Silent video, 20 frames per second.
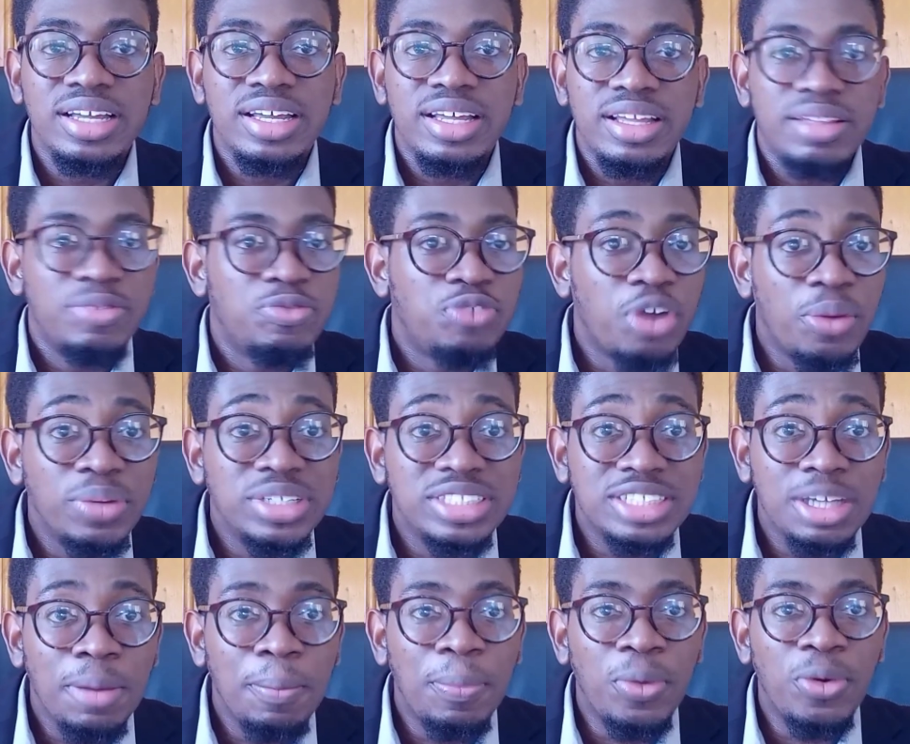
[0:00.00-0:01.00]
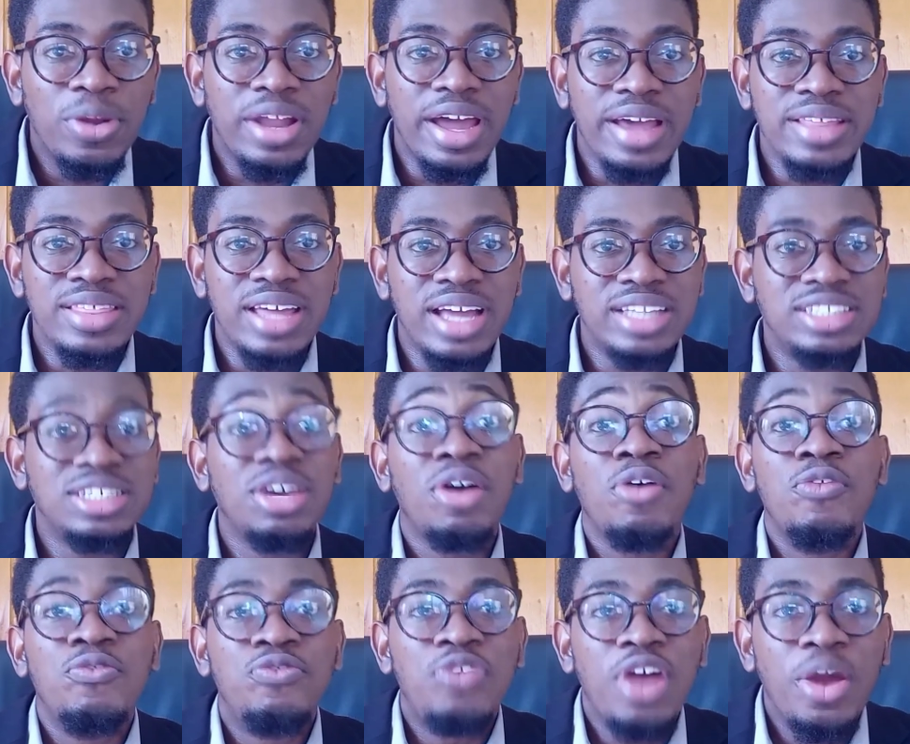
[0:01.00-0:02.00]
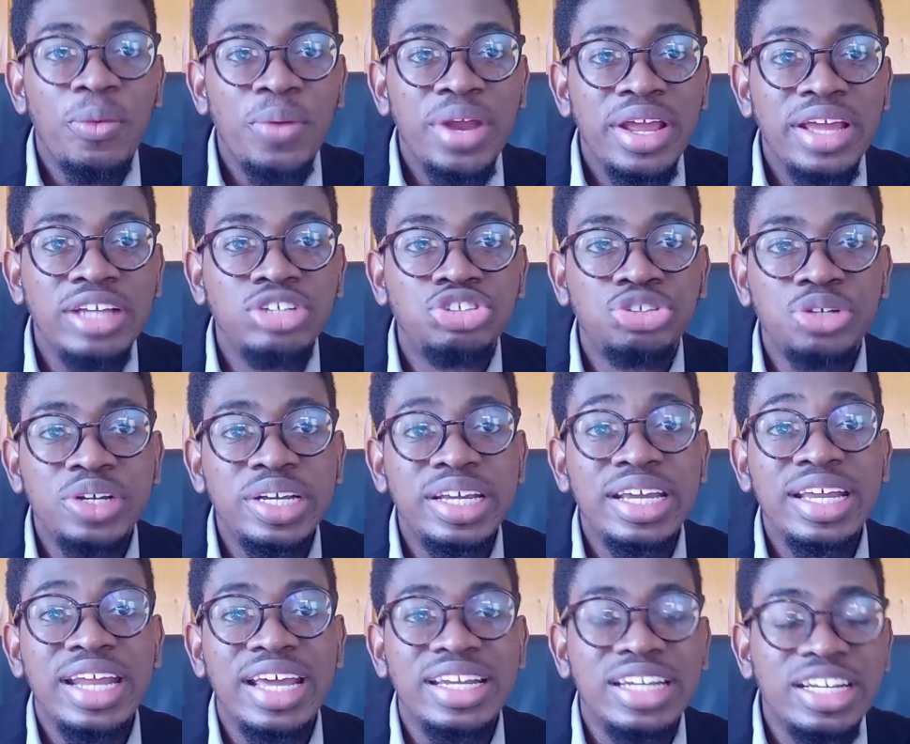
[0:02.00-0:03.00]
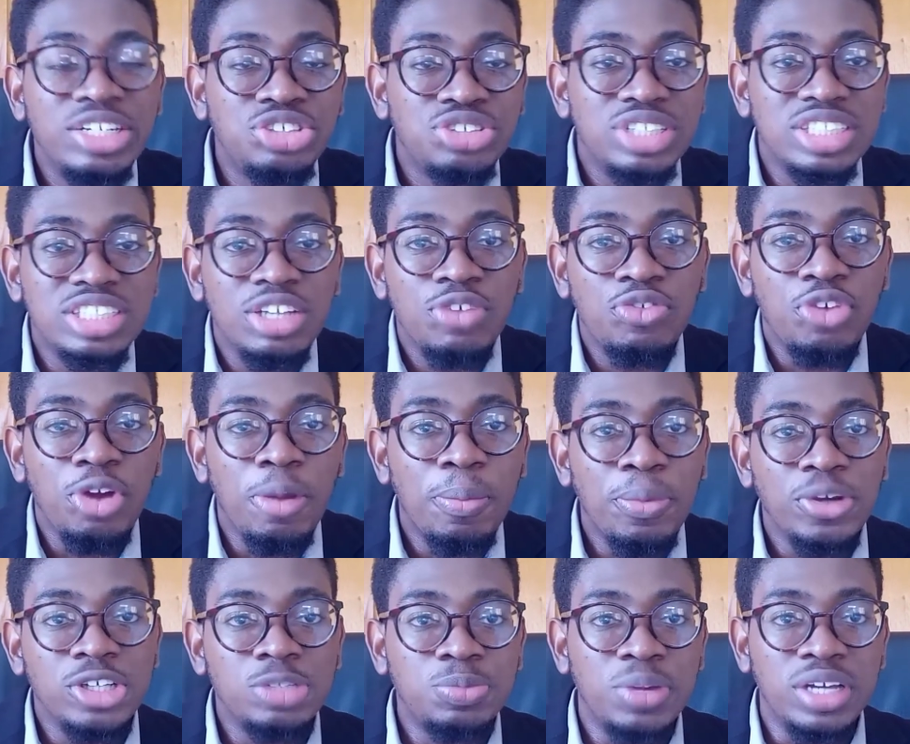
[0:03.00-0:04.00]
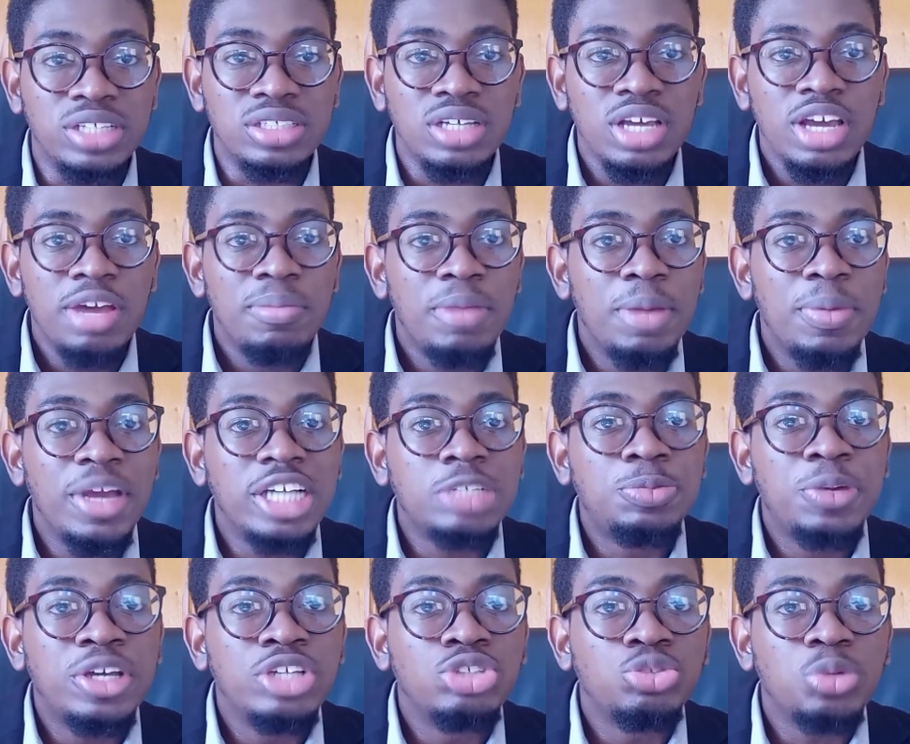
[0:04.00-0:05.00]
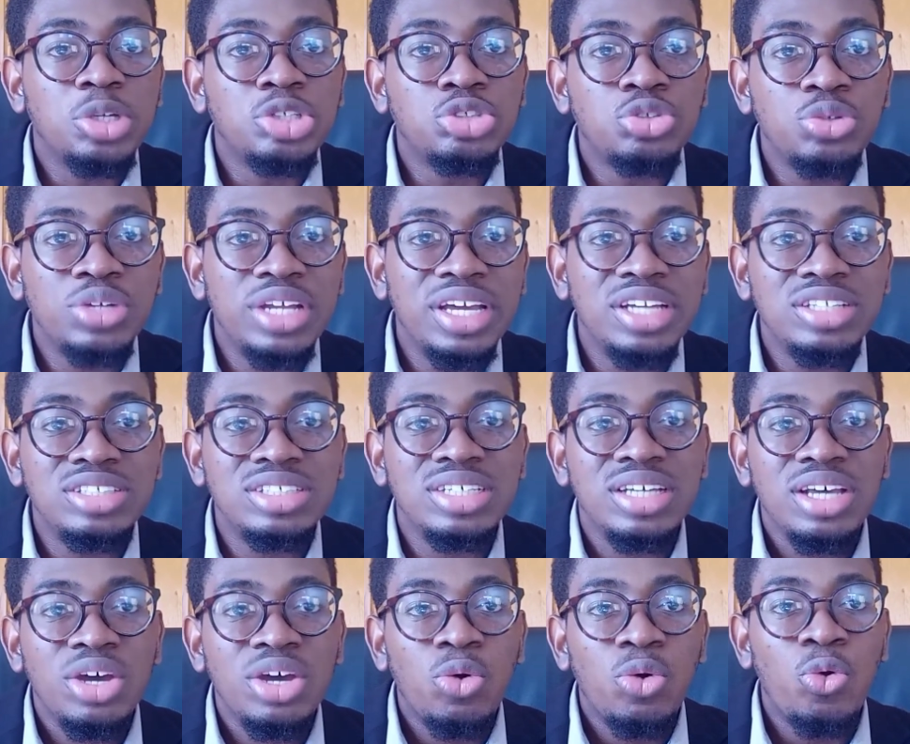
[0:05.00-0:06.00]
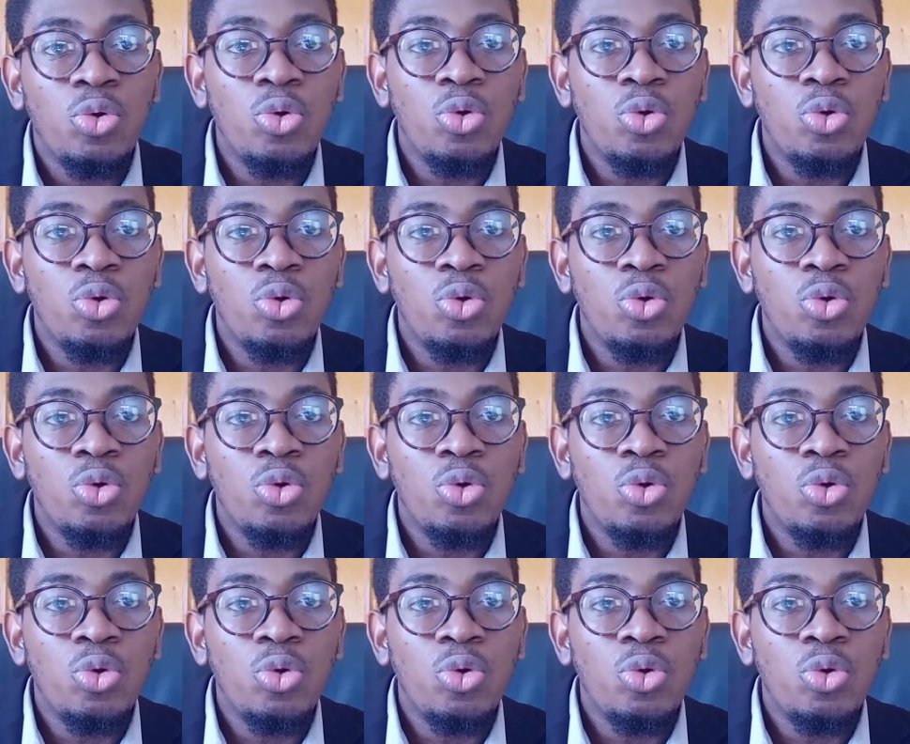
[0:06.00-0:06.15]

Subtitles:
Very simple like that, very intriguing and interesting for your prospect. Maybe you're speaking to a student who